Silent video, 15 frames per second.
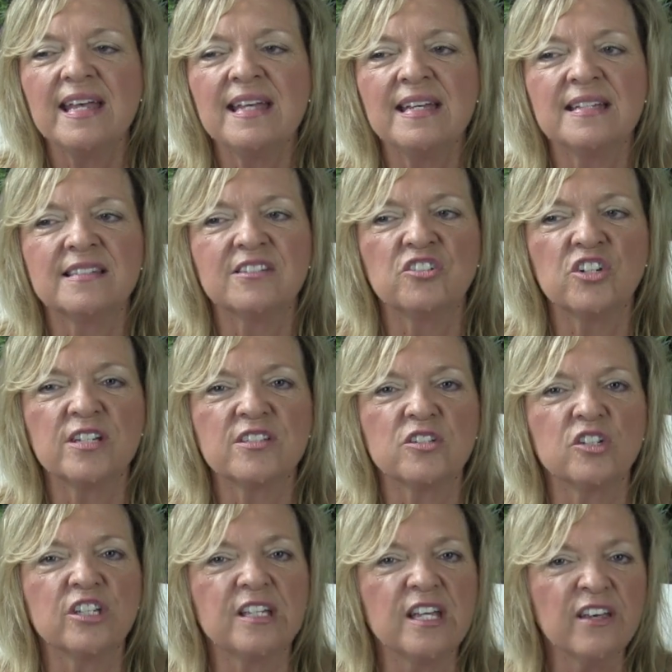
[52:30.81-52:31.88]
is
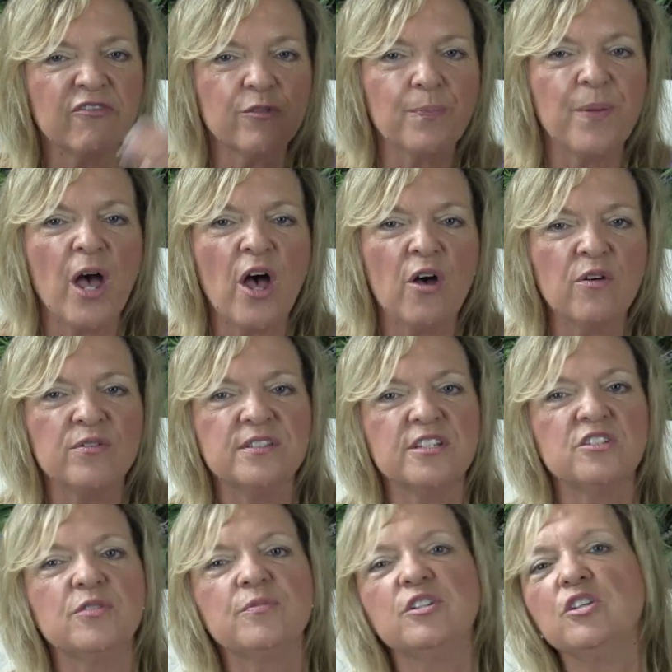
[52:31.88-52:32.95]
just gift bows
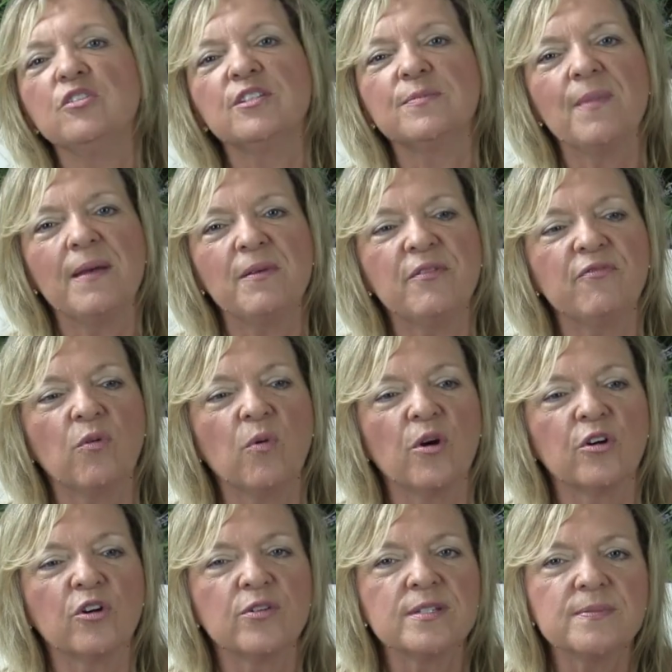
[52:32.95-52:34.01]
that you would use maybe
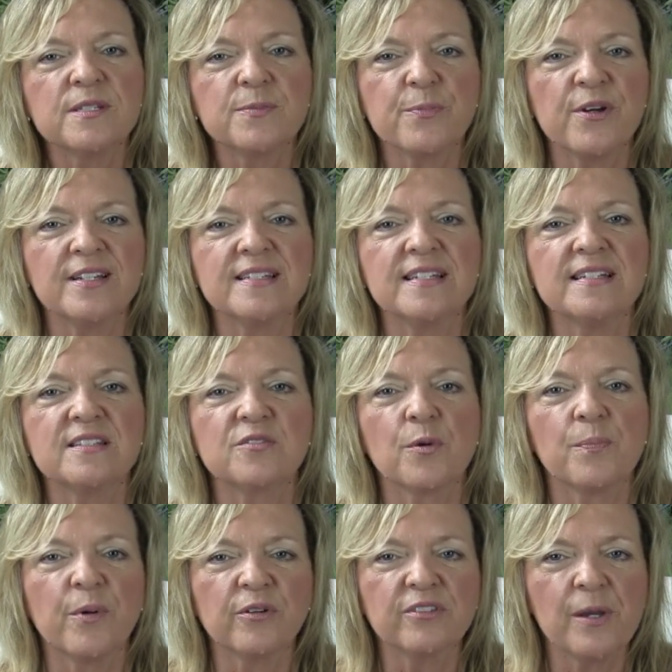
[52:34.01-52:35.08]
for Christmas presents
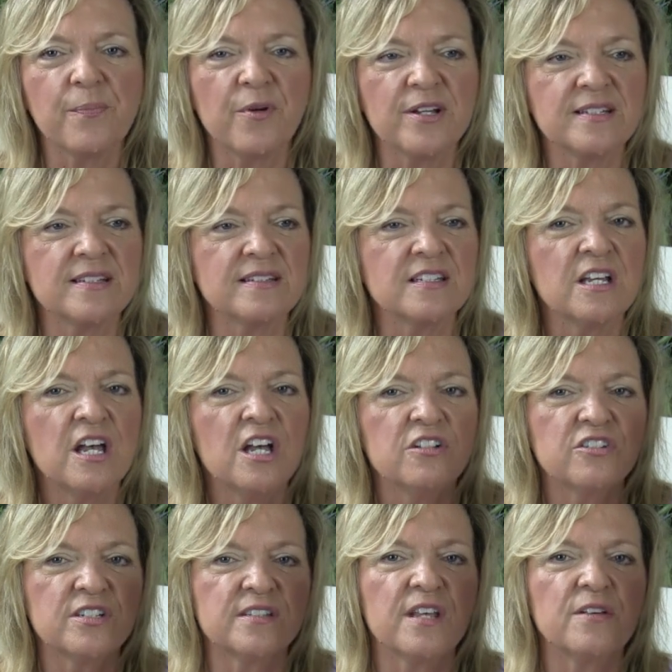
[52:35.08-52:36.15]
or birthday presents,
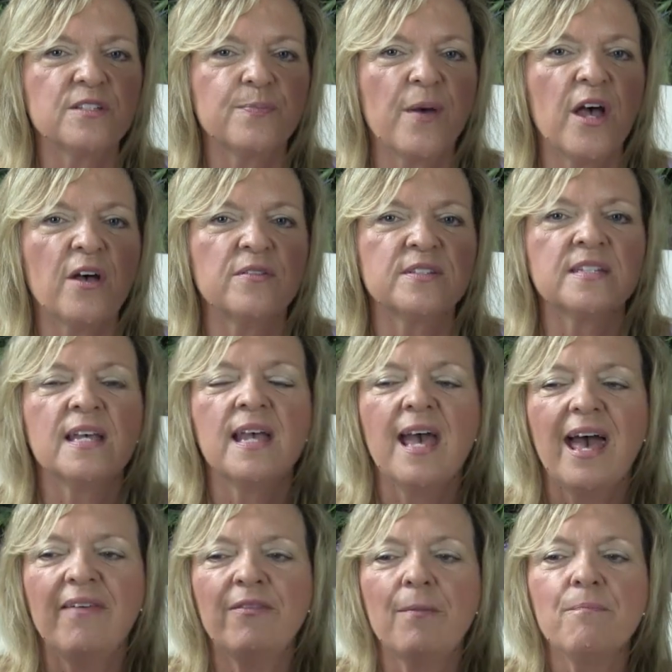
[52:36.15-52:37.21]
just those bows,
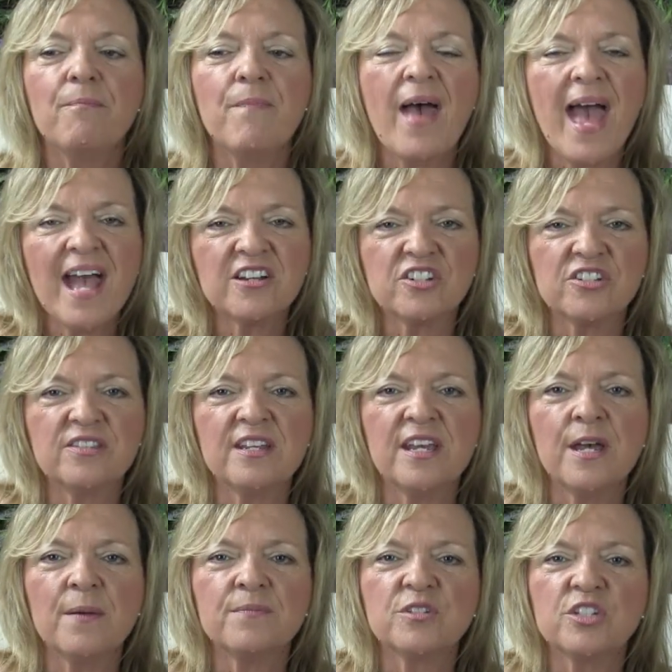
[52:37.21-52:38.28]
and then match
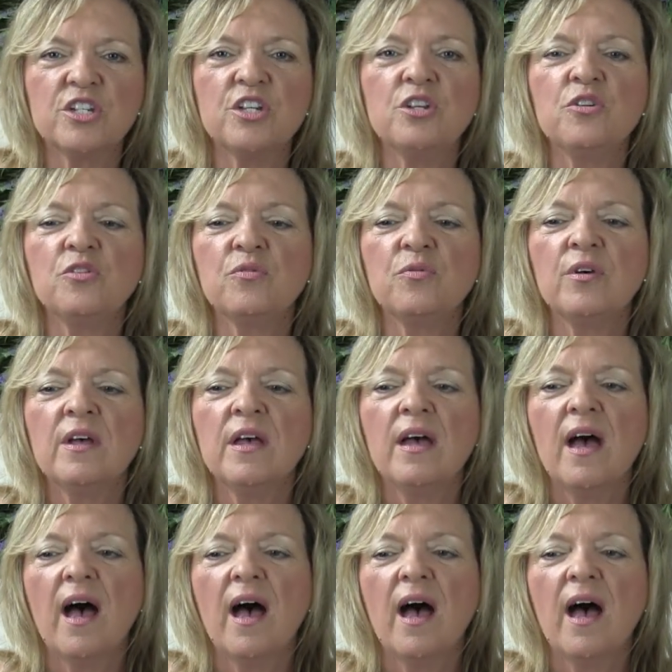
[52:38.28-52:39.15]
them to